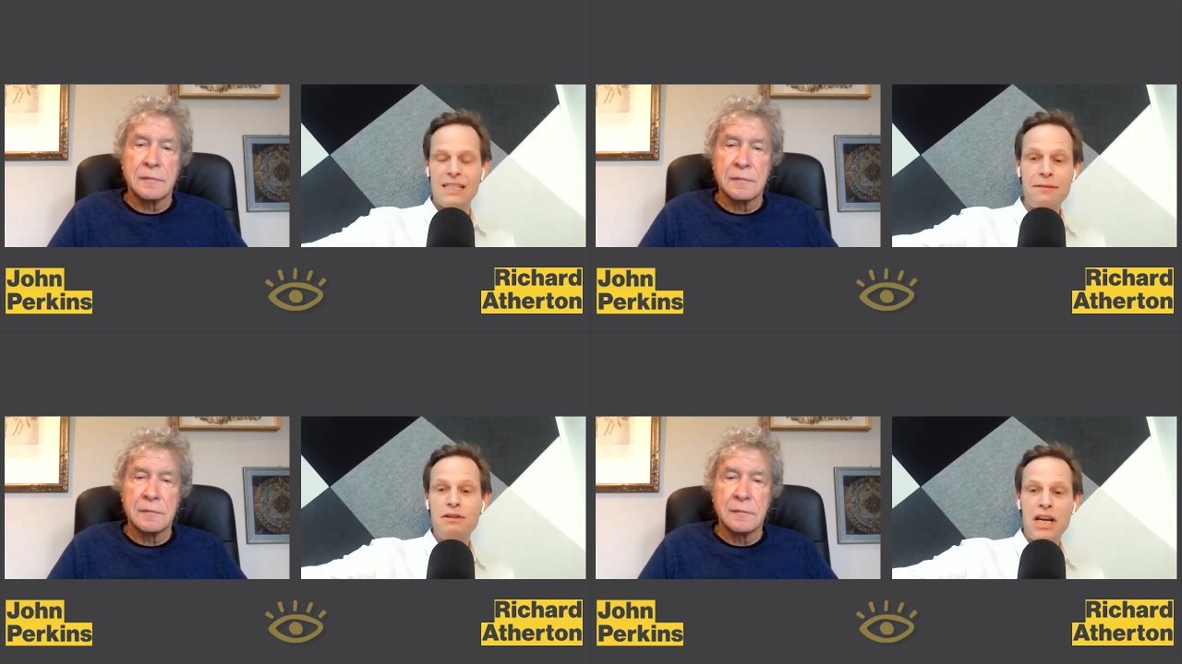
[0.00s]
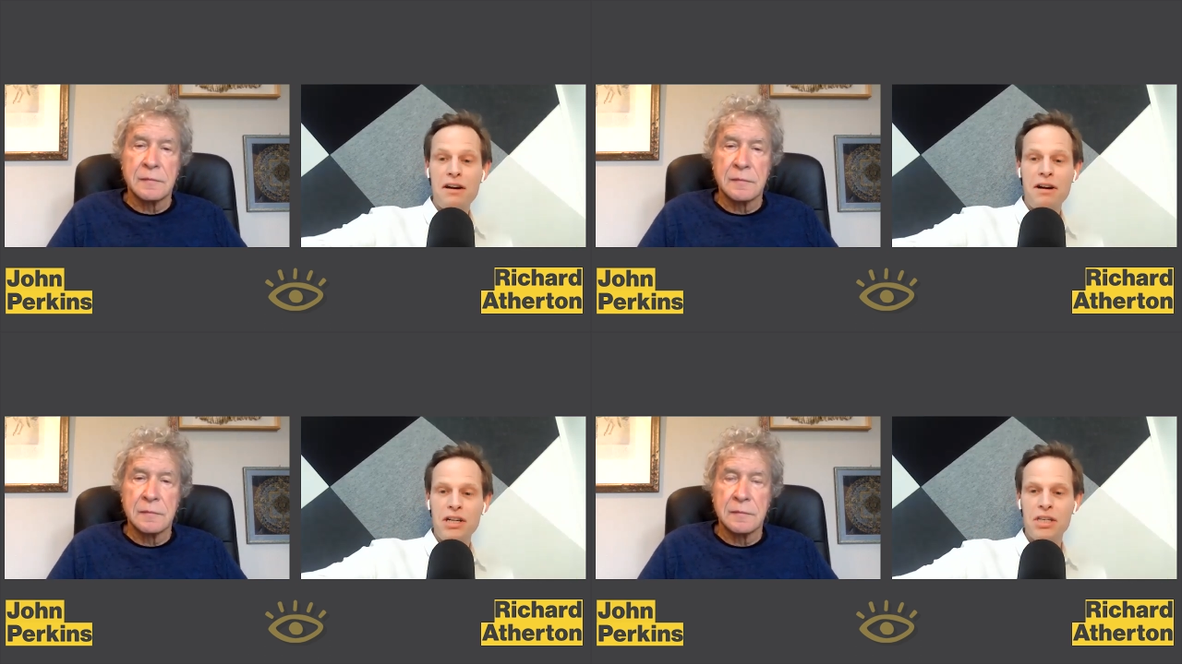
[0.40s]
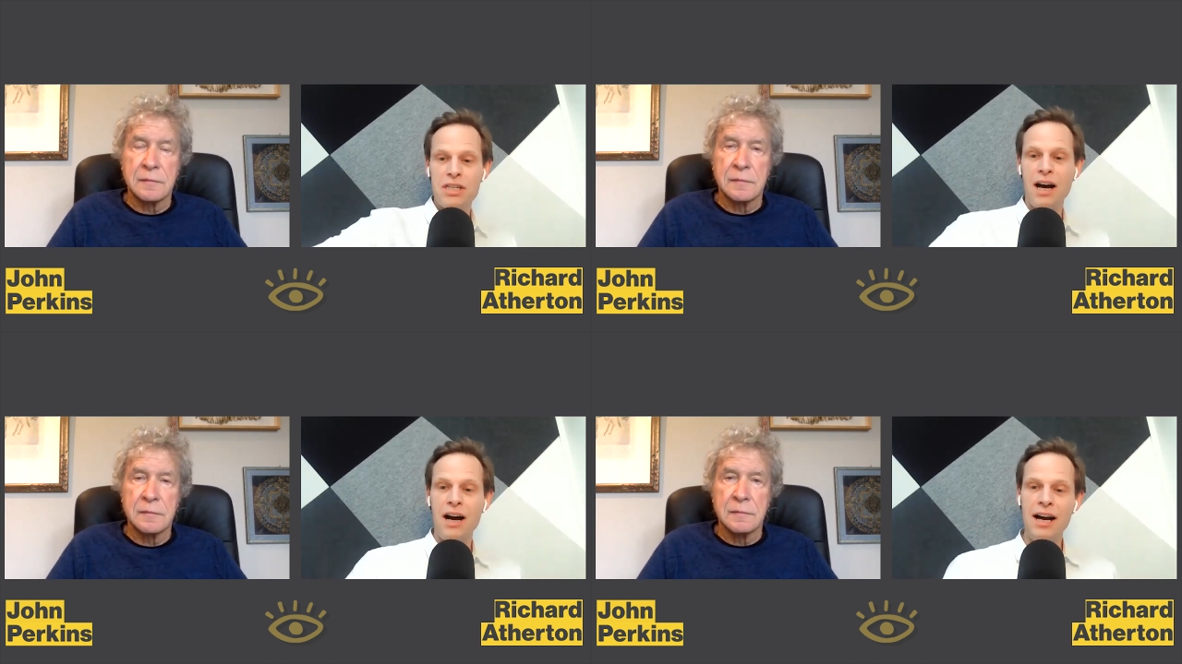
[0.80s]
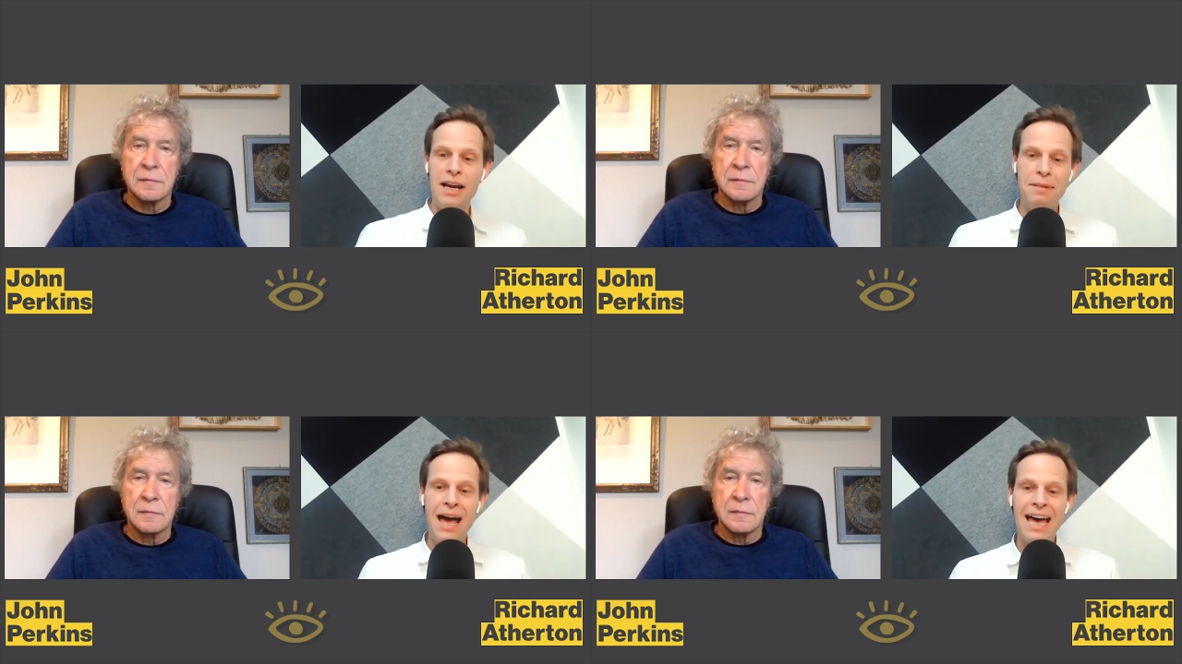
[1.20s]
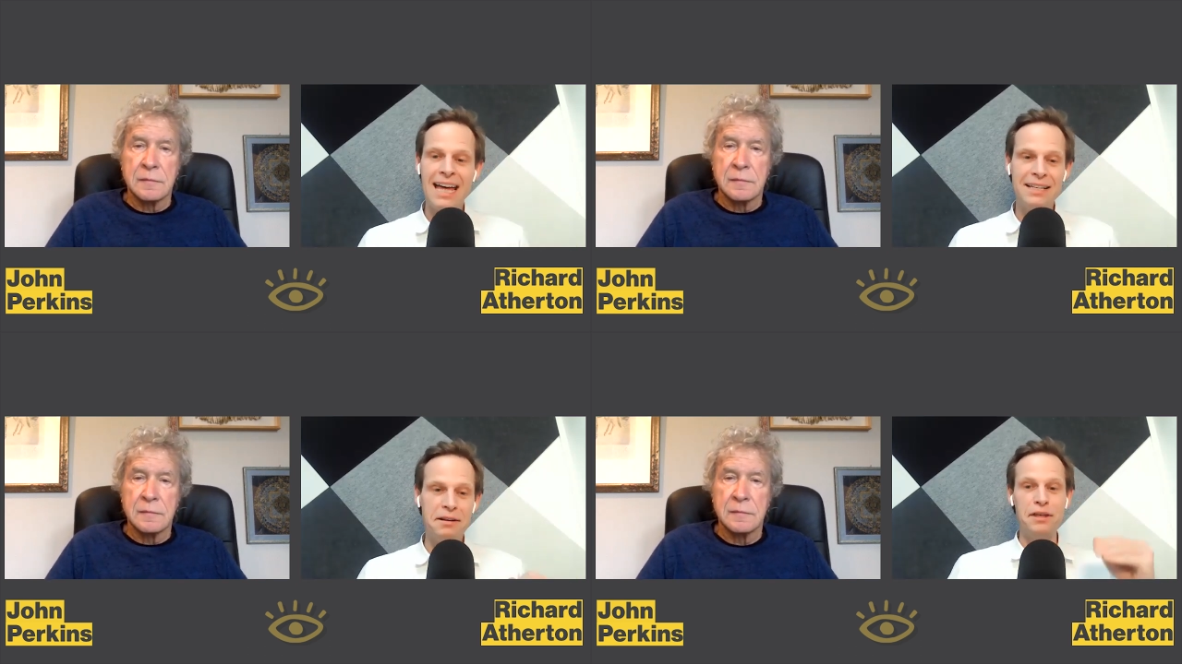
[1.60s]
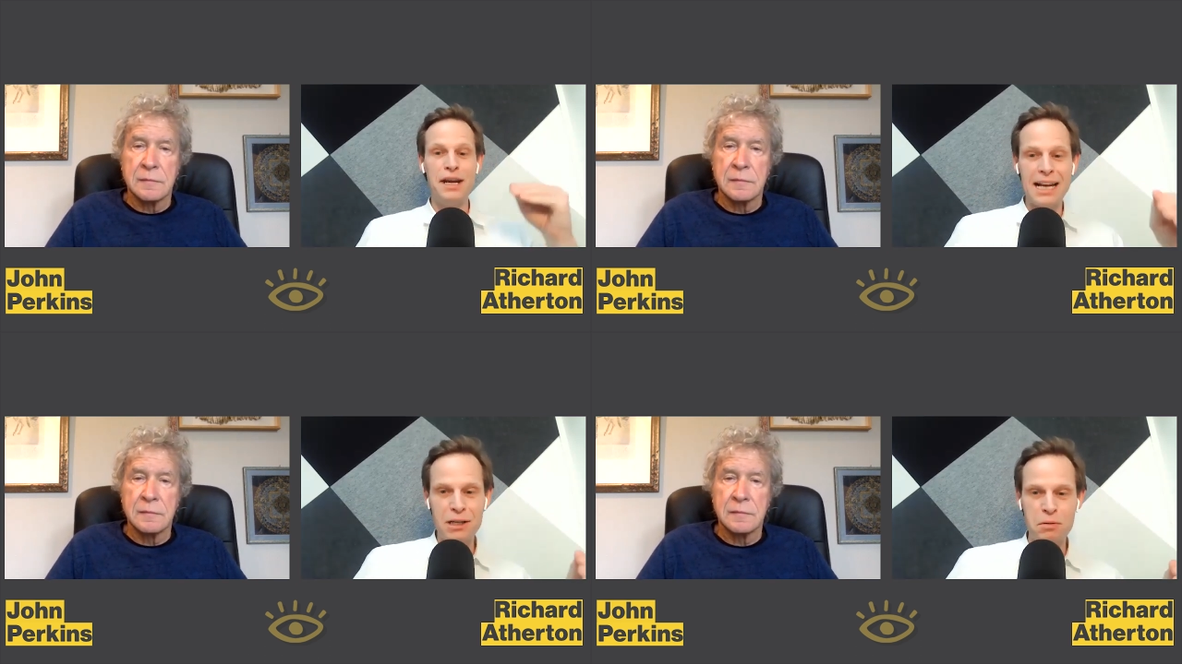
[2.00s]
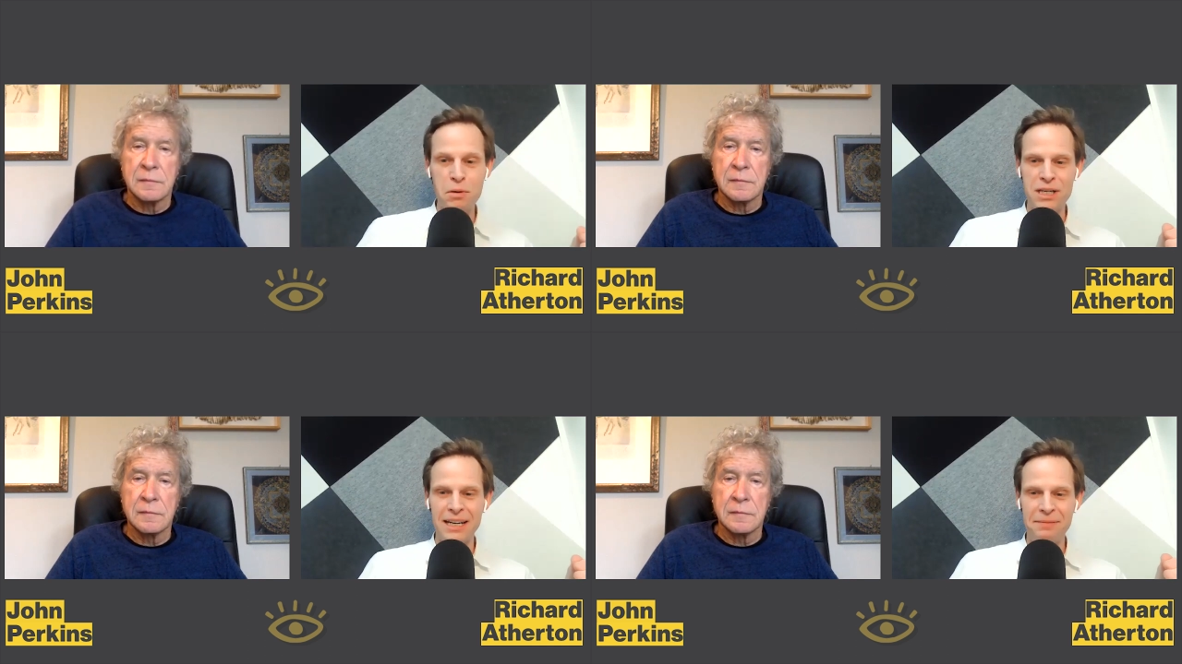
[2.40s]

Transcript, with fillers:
Speaker 1: seven generations time and the next quarter,